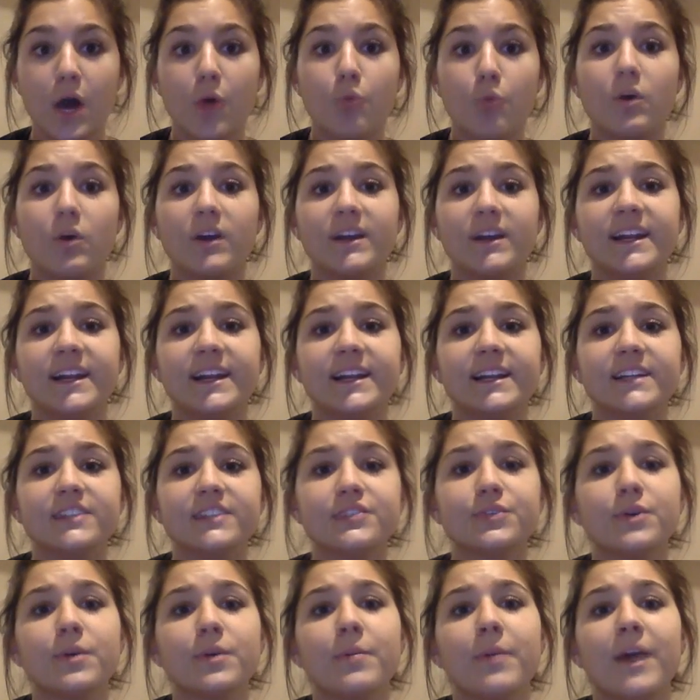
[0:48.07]
When heated
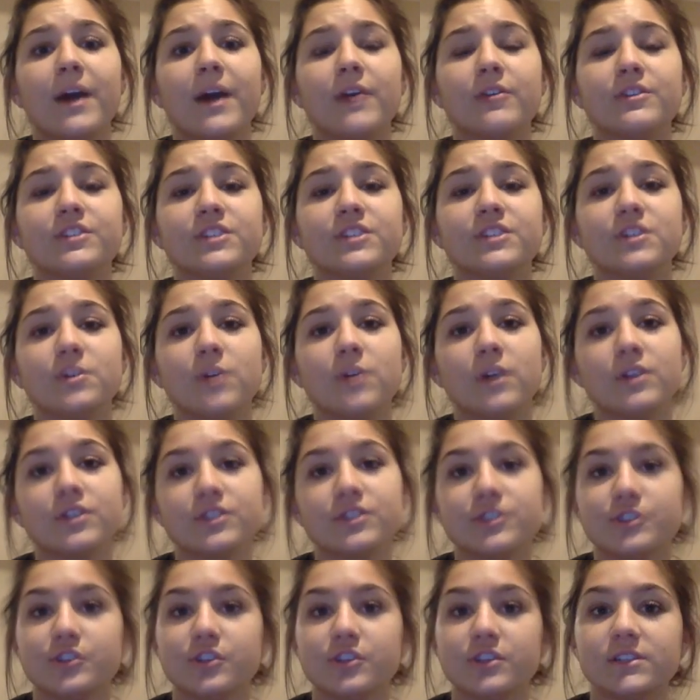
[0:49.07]
to about 200
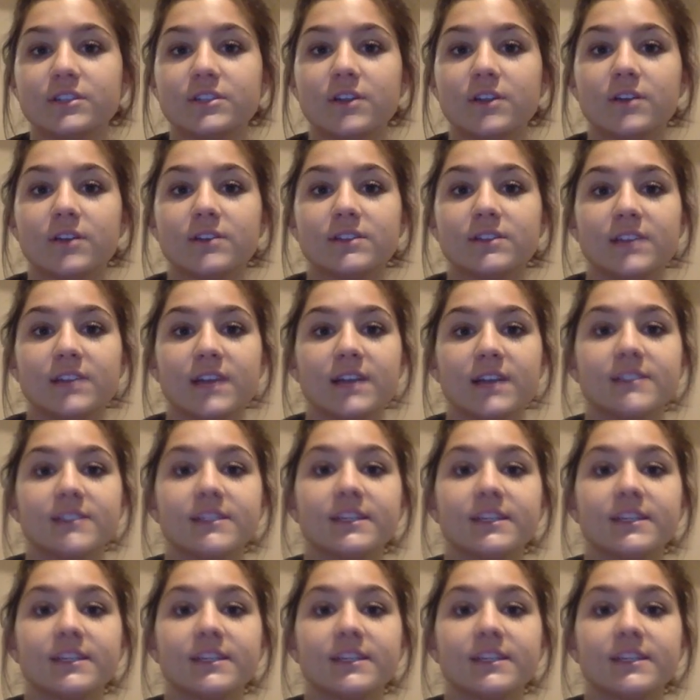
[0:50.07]
degrees Celsius,